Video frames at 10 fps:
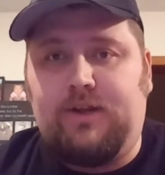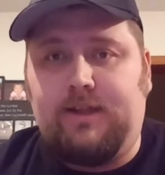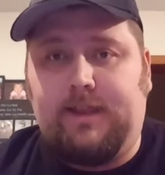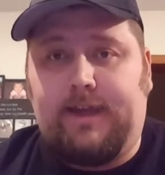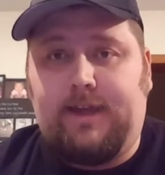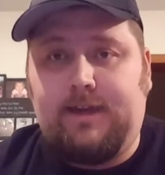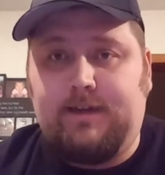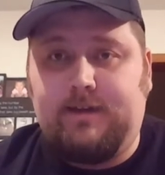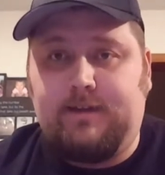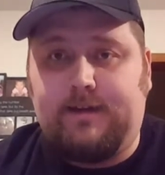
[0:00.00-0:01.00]
put a link
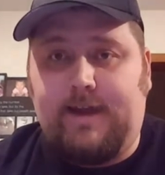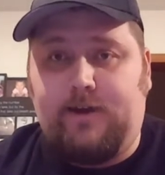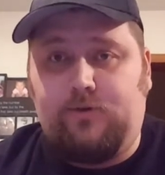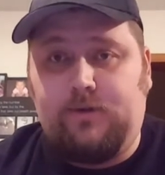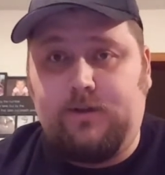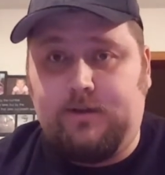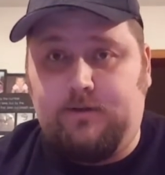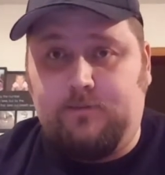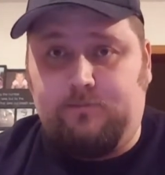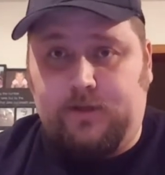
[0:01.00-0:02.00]
down
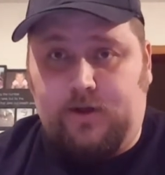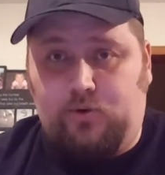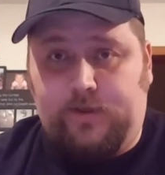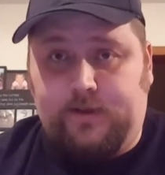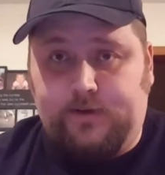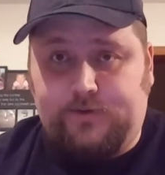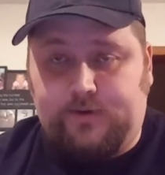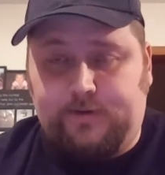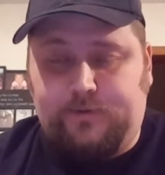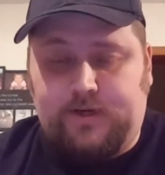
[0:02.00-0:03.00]
below in the
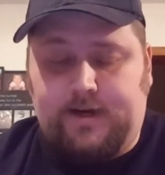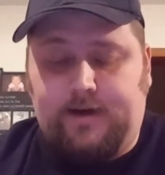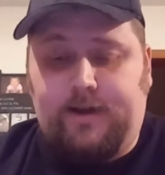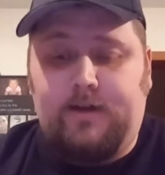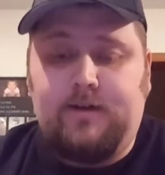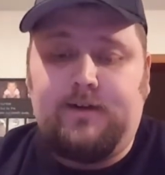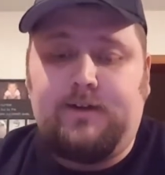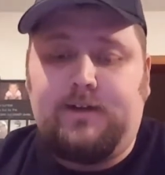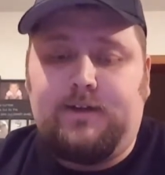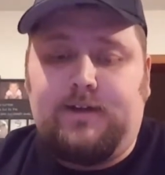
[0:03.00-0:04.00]
description area.
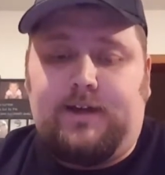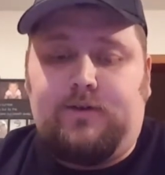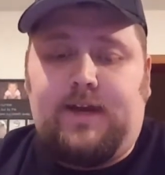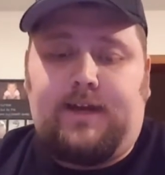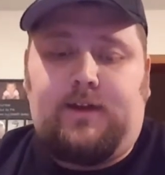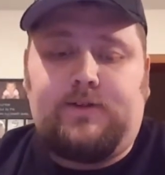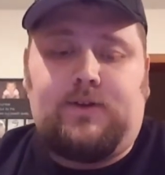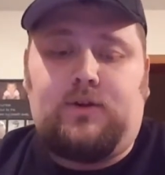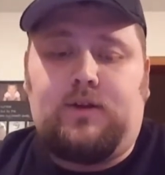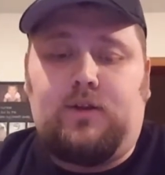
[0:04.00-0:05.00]
It'll take you
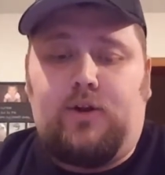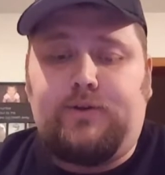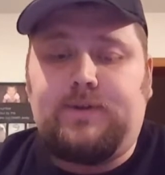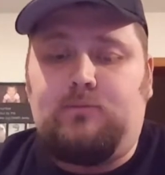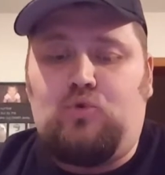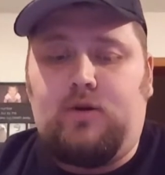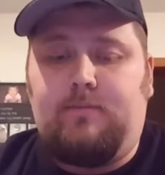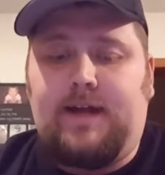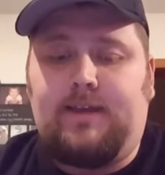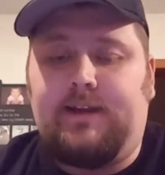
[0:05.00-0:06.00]
so you can learn some more
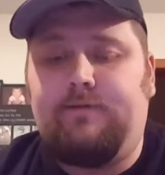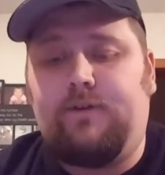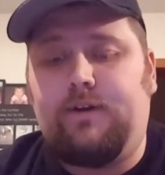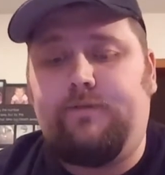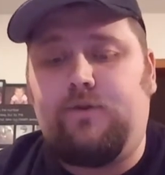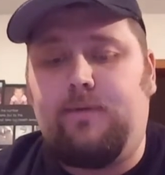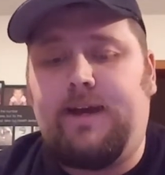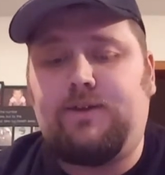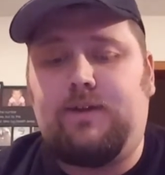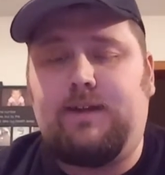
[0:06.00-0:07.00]
about the different
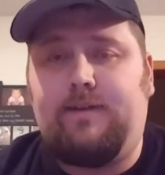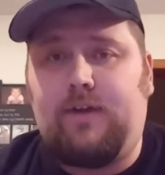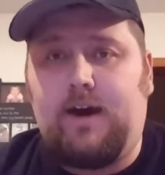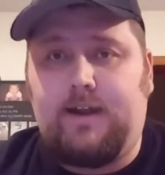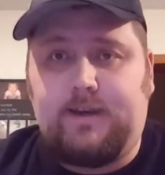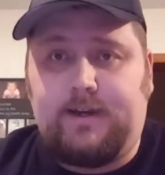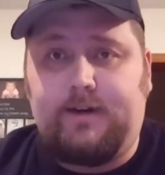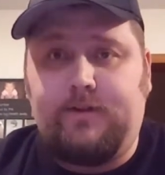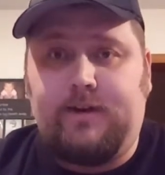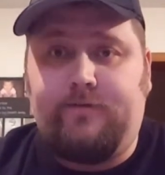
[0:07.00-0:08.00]
information that I've gotten
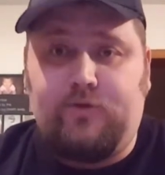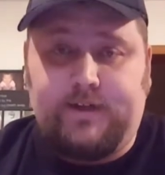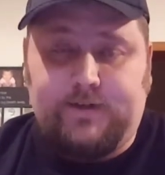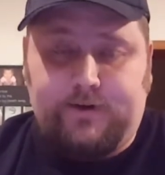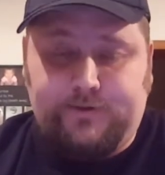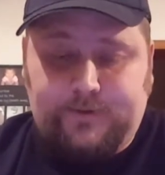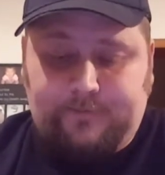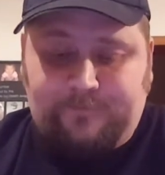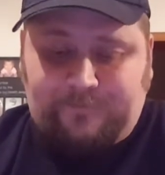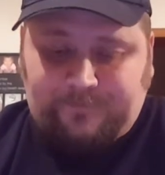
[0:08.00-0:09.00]
here that I've researched.
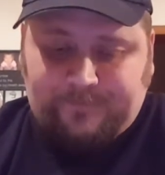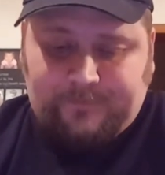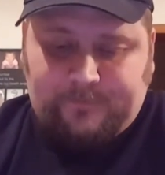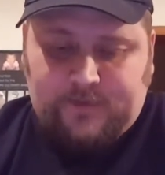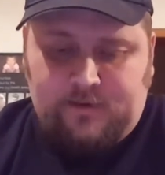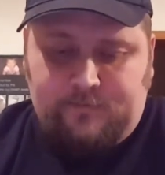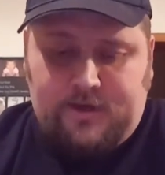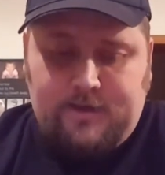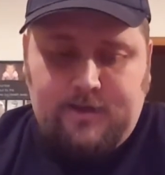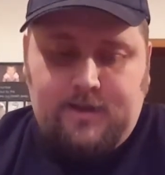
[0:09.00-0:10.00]

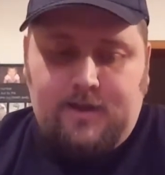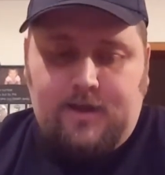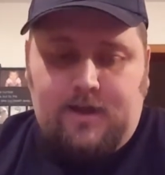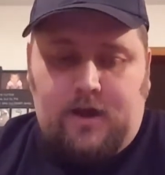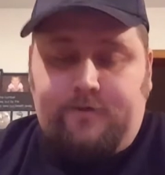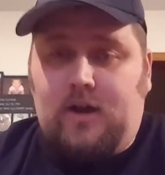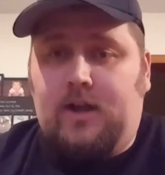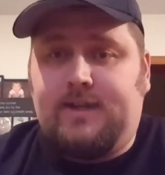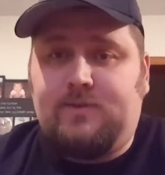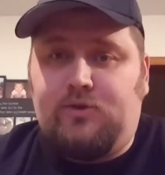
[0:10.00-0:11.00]
But
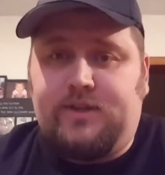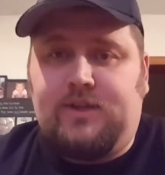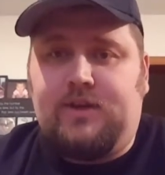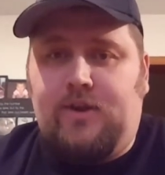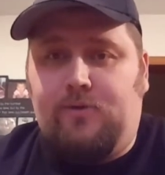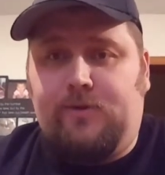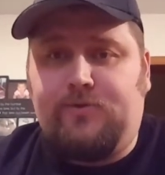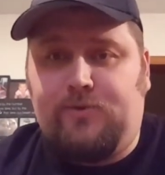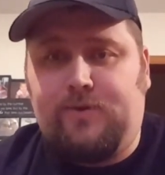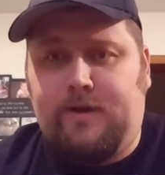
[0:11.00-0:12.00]
overall, I just wanted you to know the
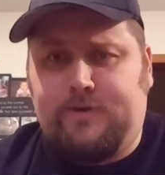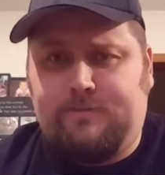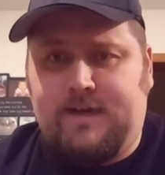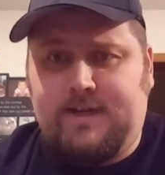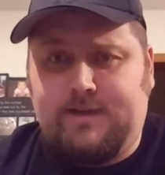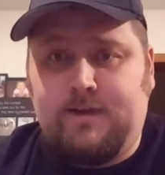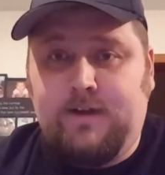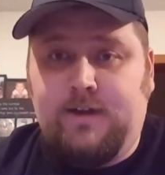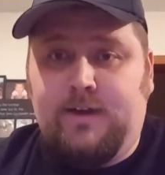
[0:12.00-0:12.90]
true cause behind